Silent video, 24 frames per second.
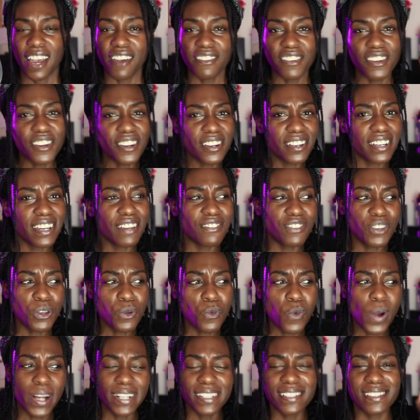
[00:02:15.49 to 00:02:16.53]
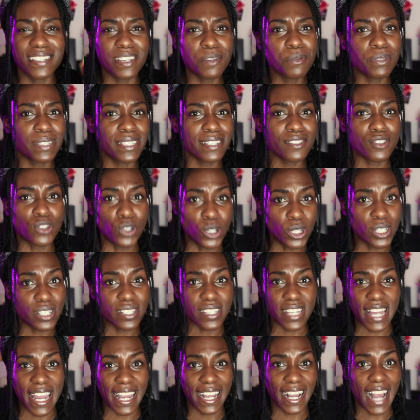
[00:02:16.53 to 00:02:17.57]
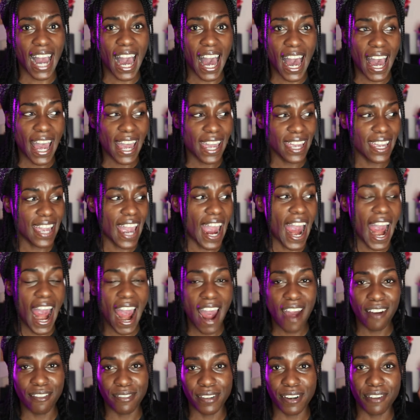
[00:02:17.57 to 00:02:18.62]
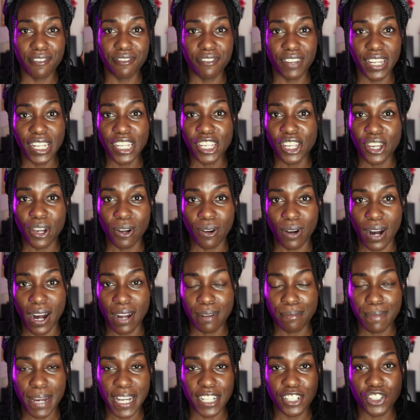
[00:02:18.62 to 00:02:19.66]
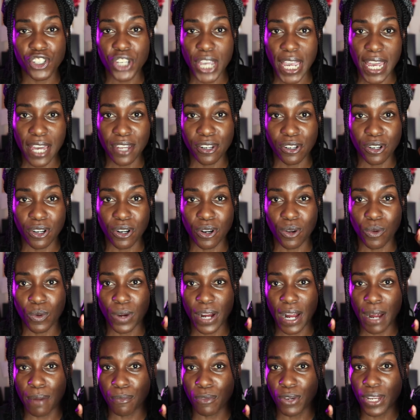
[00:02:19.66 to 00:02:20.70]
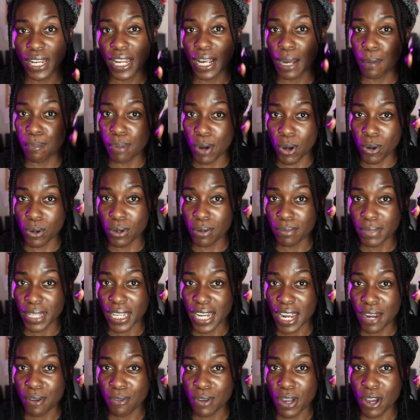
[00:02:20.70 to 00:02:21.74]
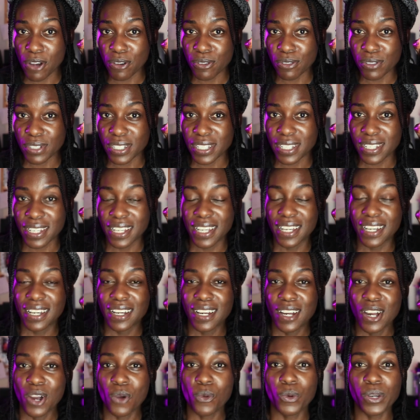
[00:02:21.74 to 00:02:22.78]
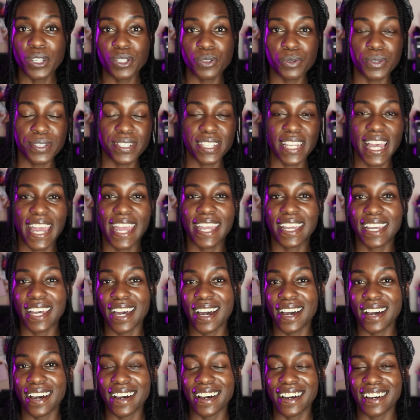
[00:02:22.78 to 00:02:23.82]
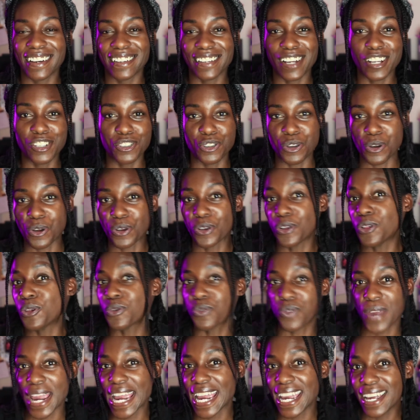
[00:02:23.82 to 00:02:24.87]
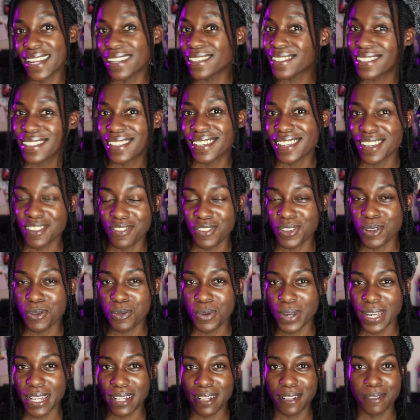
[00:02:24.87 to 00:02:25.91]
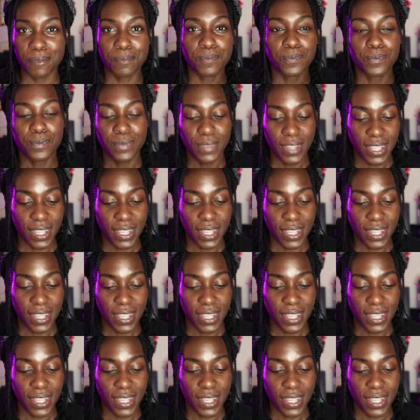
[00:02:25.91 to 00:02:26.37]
If you want to see what this looks like, I have a video on my channel where I'm reading a poem that I wrote, which was like a journal rant, if you will.